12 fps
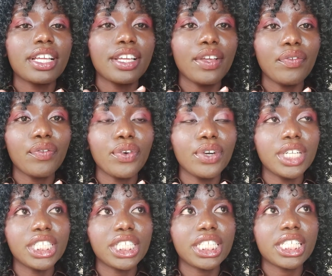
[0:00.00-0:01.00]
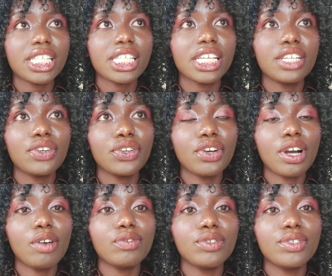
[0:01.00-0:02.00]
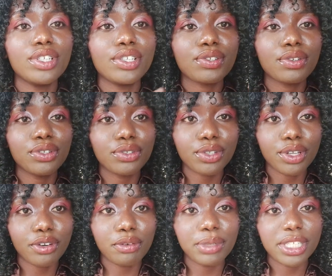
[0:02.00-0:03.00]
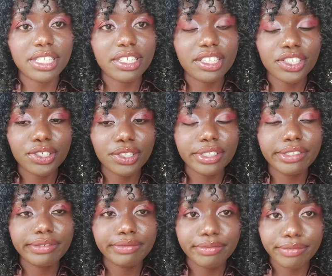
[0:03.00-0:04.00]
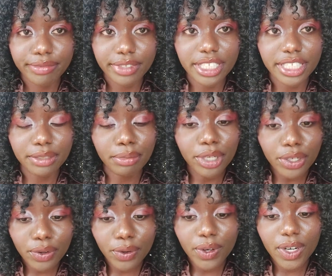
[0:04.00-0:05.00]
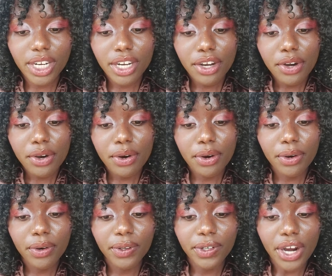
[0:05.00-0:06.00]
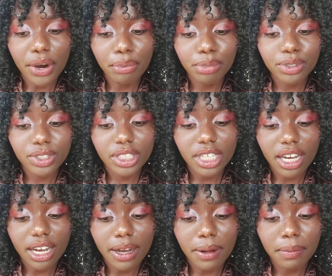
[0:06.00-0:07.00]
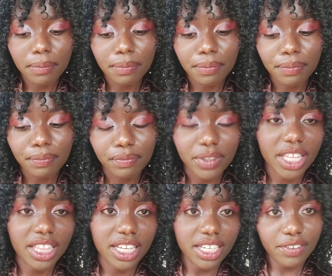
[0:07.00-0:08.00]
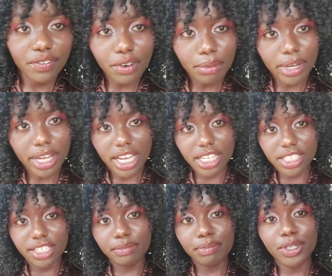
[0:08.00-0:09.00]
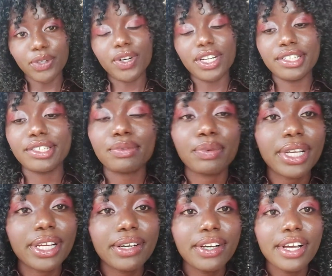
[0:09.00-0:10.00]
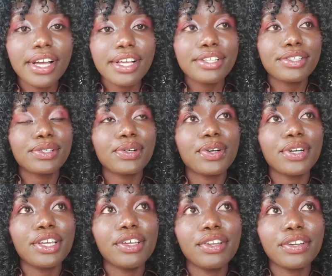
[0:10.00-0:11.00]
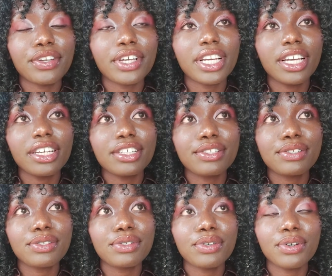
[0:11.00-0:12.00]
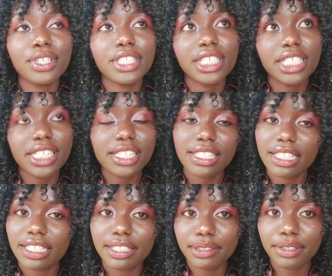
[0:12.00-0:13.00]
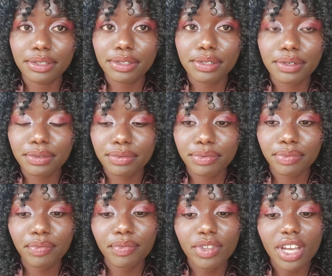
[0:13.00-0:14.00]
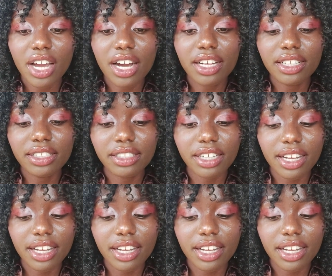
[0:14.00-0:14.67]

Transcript: if you're interested, all you have to do is go to the comment section, let me know, or I'll put the link for my IG below as well. So in case you're interested, do so. And